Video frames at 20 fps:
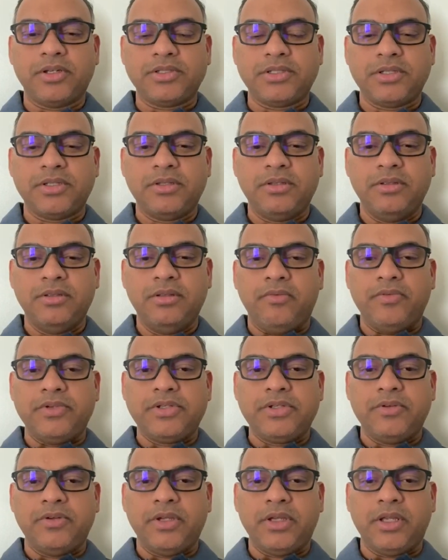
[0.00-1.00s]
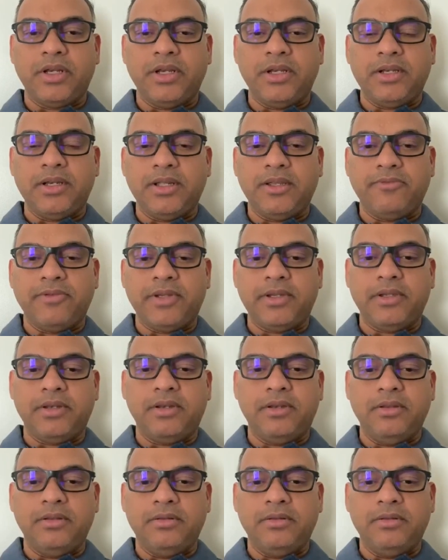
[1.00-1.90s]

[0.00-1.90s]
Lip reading: Azad. Wish you a great life ahead.